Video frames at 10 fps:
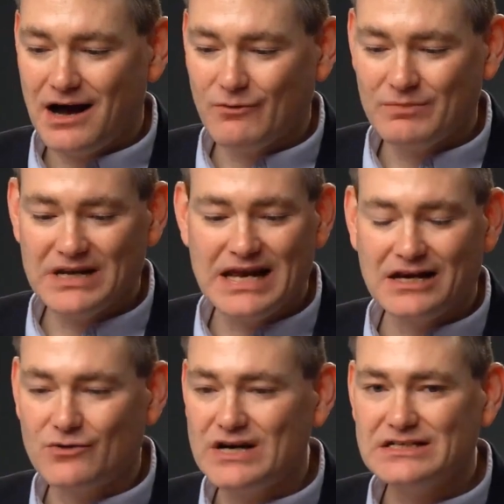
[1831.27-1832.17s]
We've been
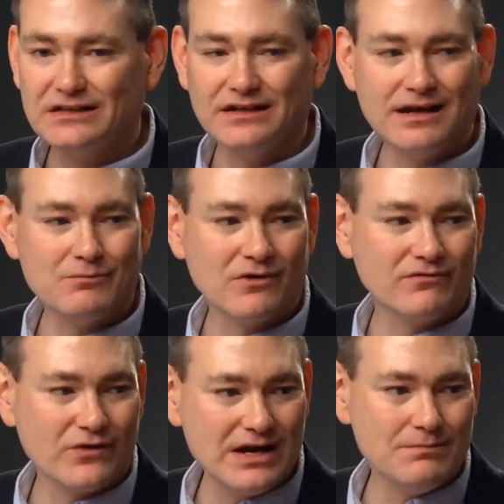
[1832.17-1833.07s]
increasing the number
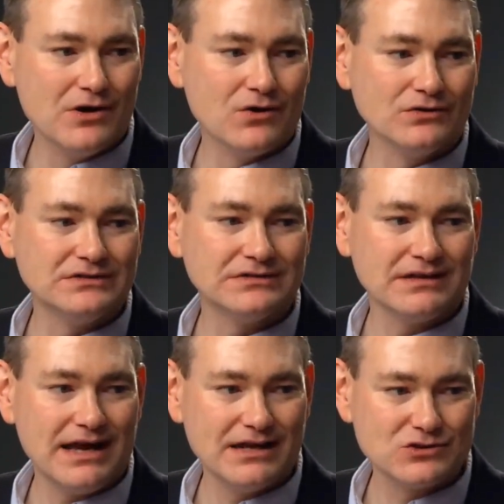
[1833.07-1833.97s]
of rebuilds
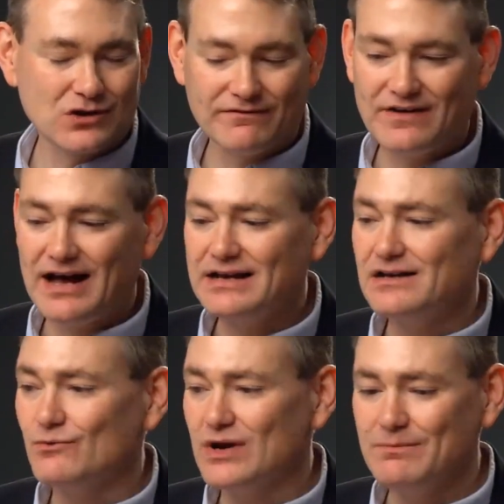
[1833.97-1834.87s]
and
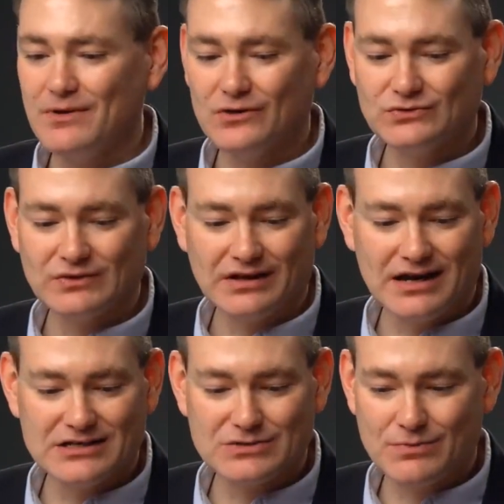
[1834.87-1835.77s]
certified rebuilds with the
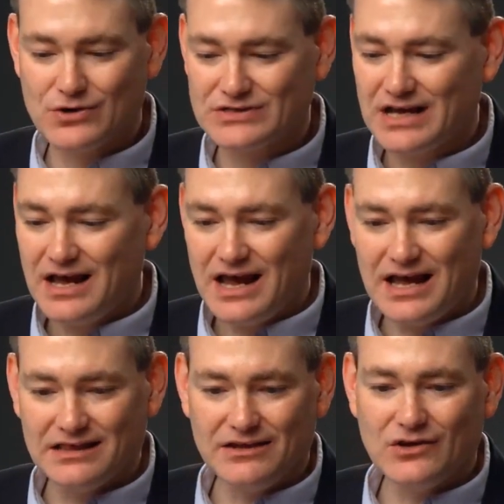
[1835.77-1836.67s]
customers.
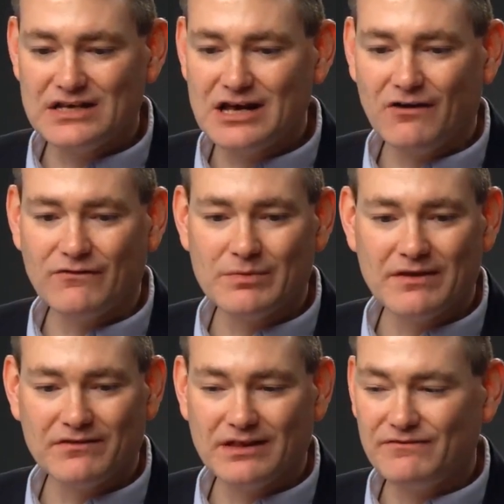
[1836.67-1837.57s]
And you can tell from
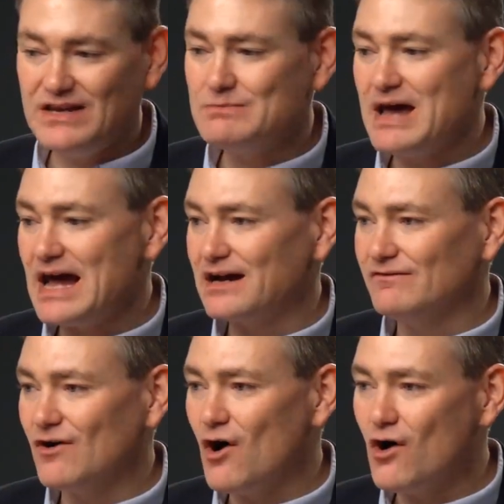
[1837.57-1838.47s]
the feedback
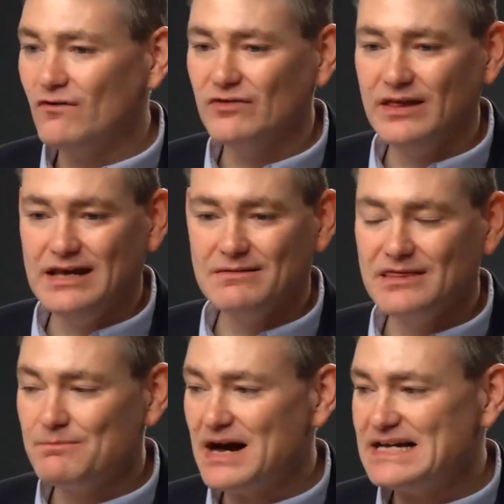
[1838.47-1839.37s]
of all of
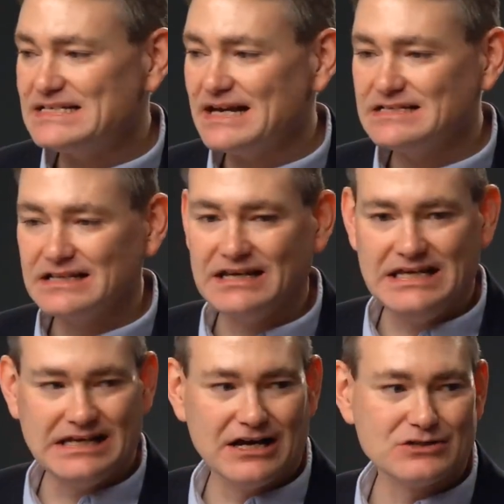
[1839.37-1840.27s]
the mine sites and the
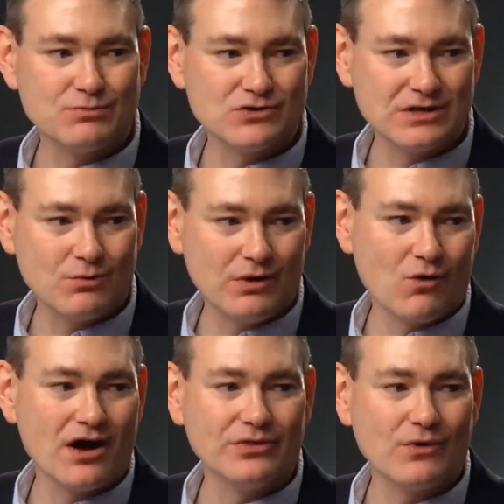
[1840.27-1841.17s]
key customers that we
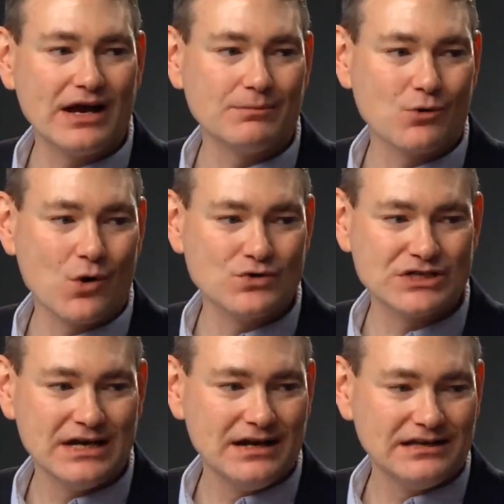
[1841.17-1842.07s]
were on the right
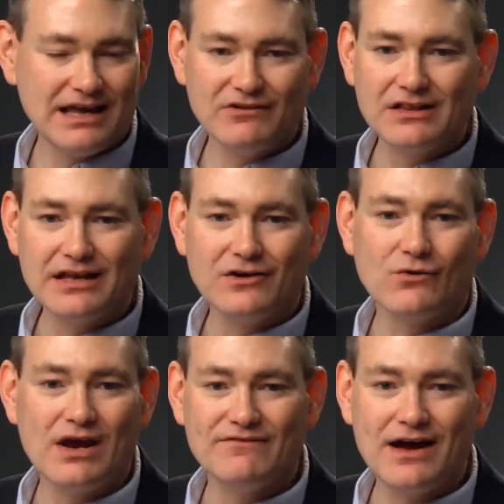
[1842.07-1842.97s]
approach. David laid a
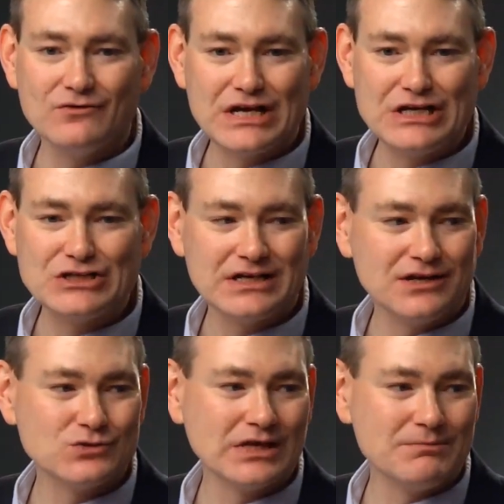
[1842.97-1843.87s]
great foundation, and
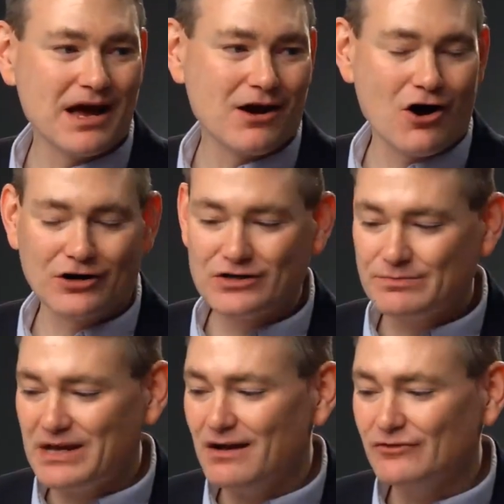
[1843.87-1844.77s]
it's really my honor
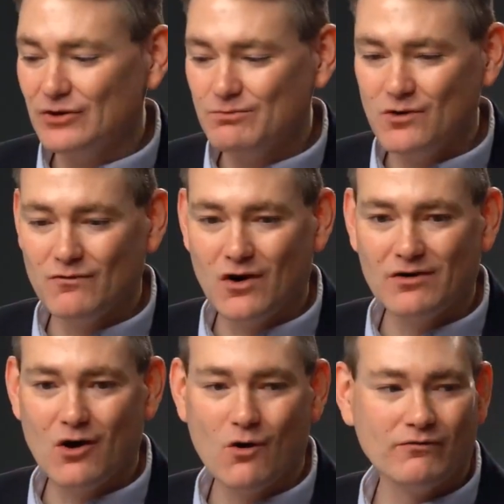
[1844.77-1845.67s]
to be able to move
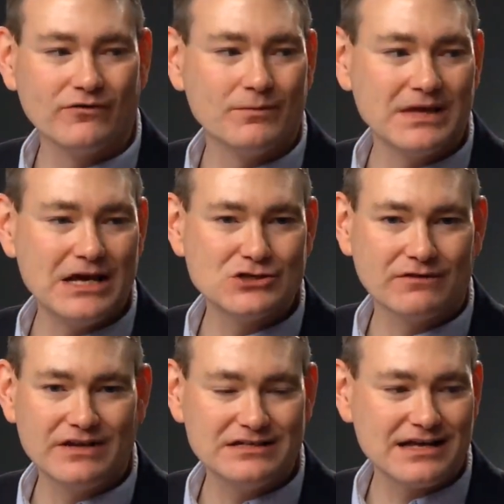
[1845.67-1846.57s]
over from the
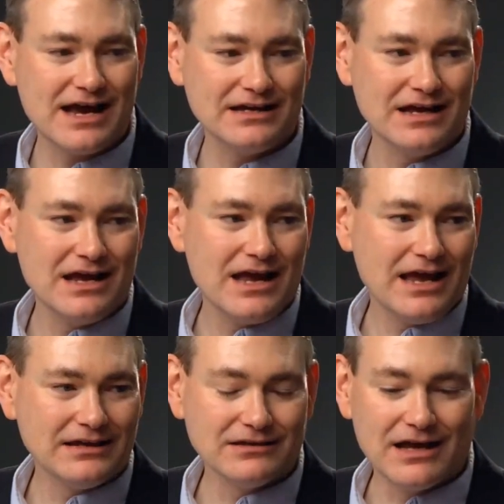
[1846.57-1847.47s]
HRV side
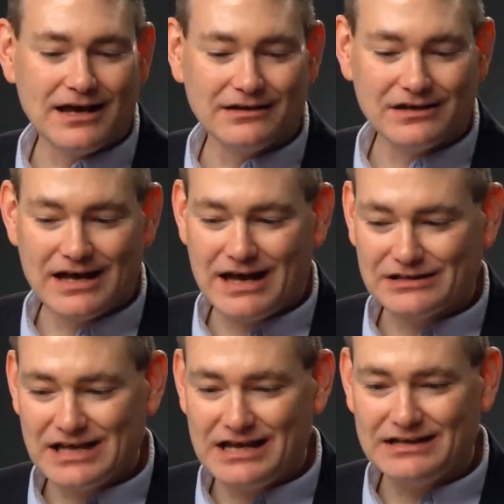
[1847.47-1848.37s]
and
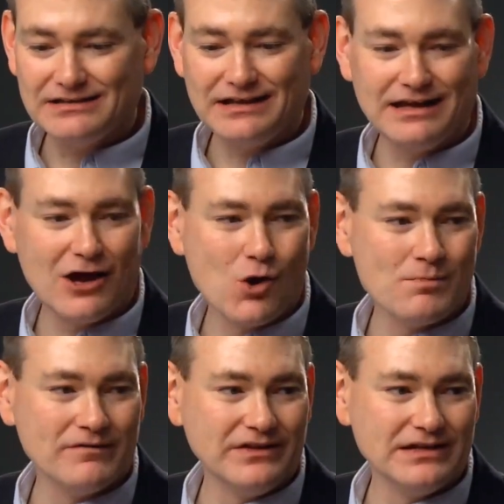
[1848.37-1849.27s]
take the
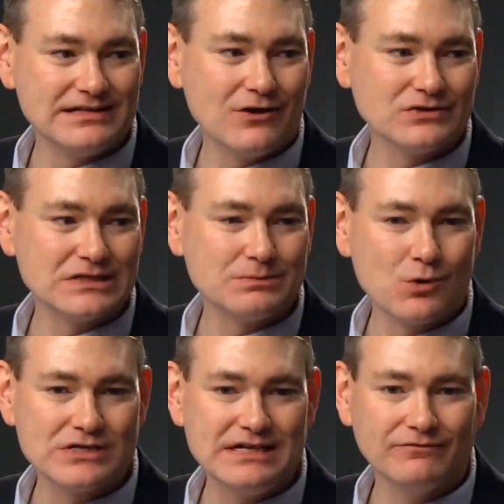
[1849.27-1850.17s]
helm of the sales and
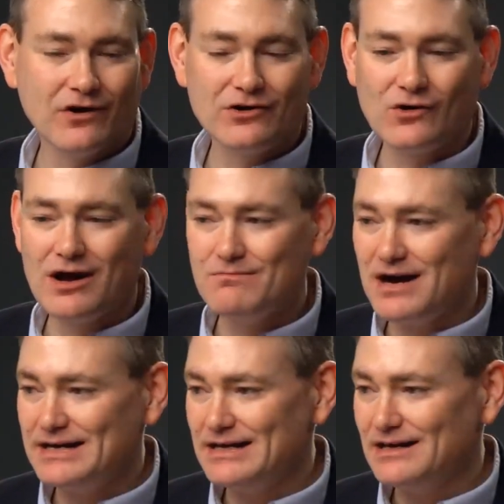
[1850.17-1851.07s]
support team for underground
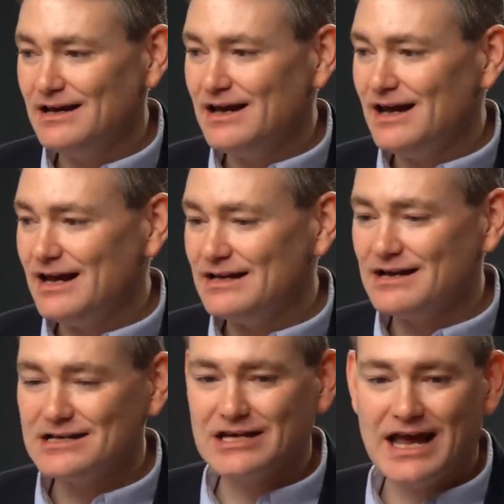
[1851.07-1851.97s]
mining.
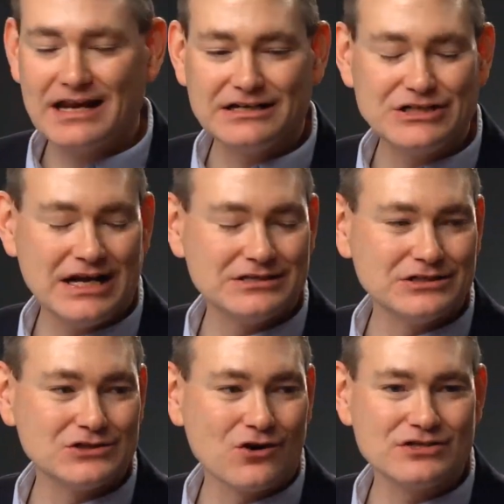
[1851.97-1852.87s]
And I had a chance
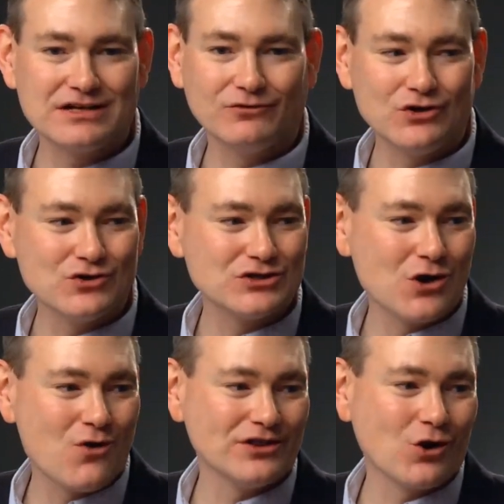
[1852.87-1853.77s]
to start several years
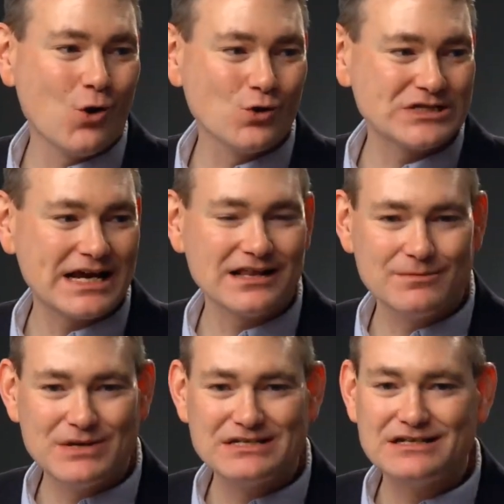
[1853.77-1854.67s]
ago on the coal side of
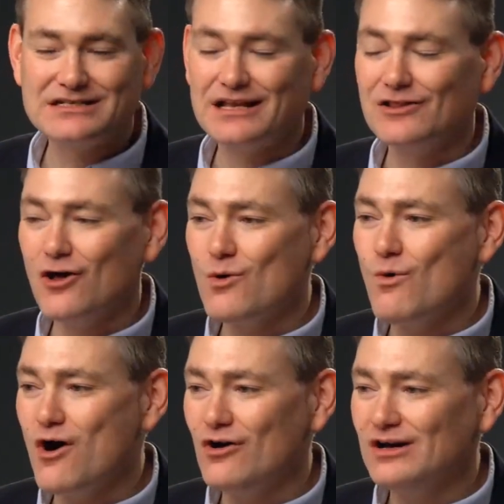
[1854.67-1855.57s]
the business on
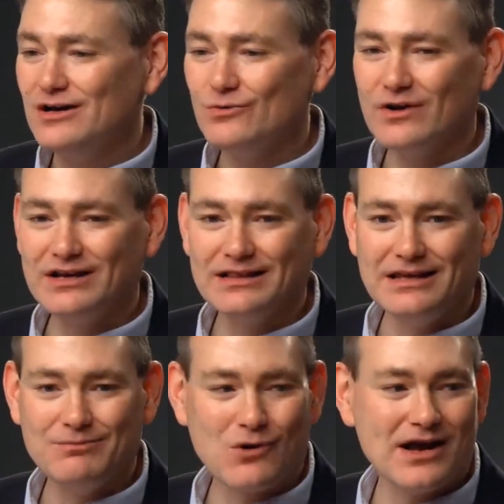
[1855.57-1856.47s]
longwall, running
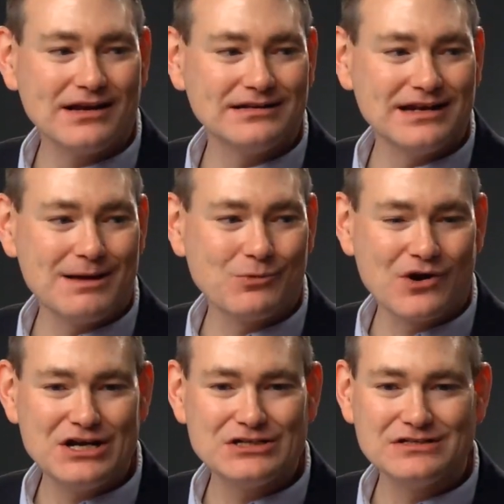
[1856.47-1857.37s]
the product and
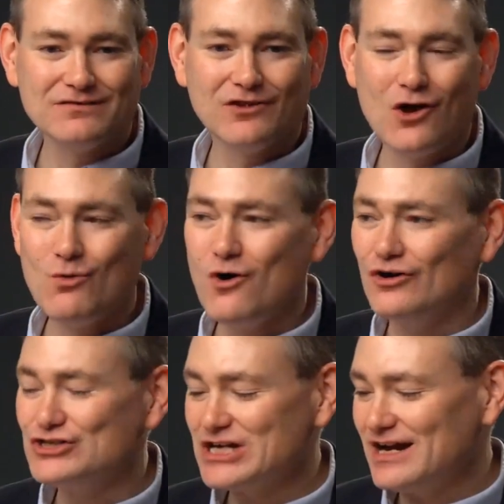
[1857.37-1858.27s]
operations of
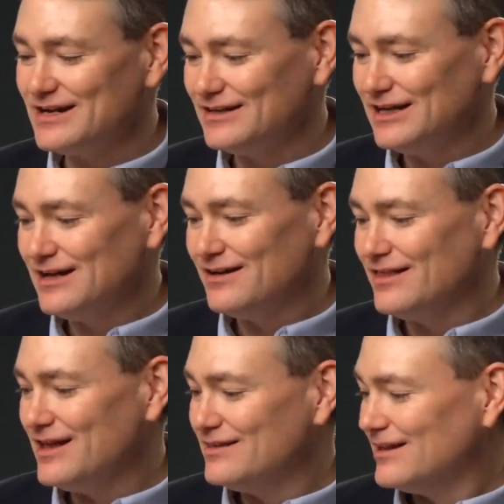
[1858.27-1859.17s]
longwall in China.
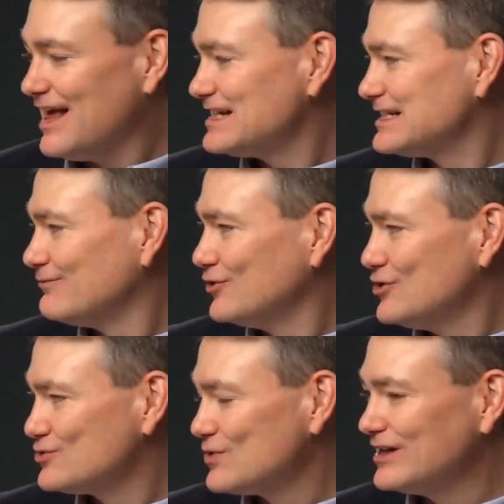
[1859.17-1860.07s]
Then the last several
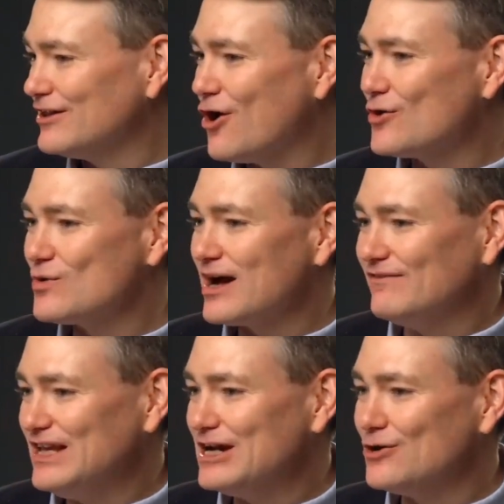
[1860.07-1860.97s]
years running the hard
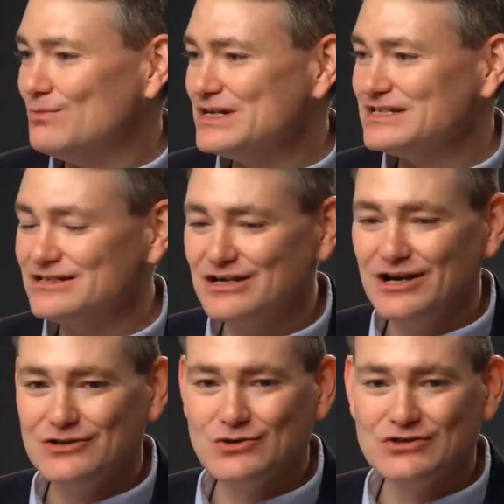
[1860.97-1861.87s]
rock vehicle business.
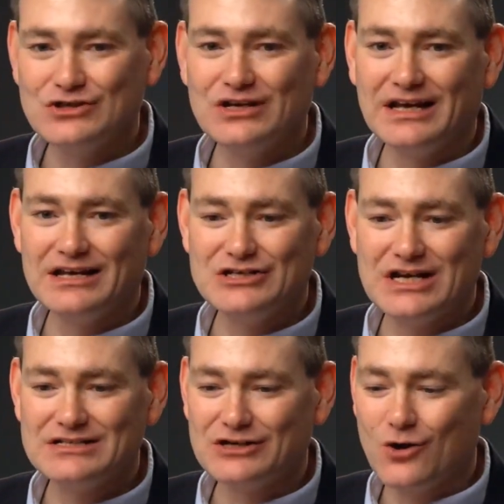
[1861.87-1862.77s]
So it's good to get a
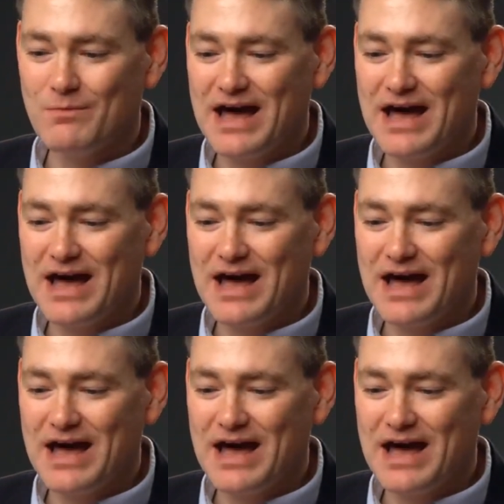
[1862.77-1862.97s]
chance to go